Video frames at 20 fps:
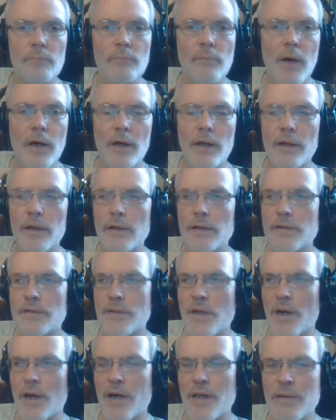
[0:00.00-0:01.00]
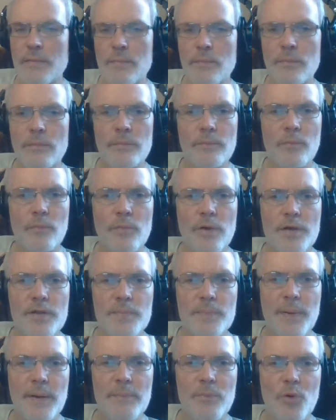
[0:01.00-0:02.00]
my time
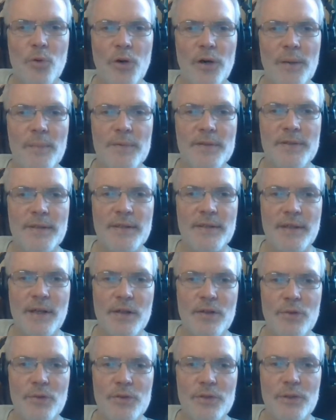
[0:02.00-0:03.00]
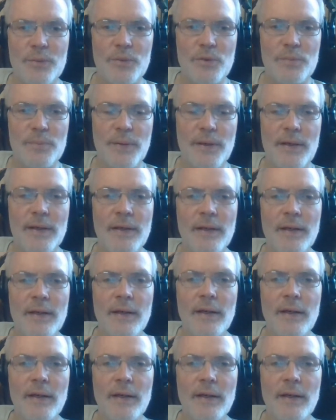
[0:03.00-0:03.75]
has been more limited than I thought it would be.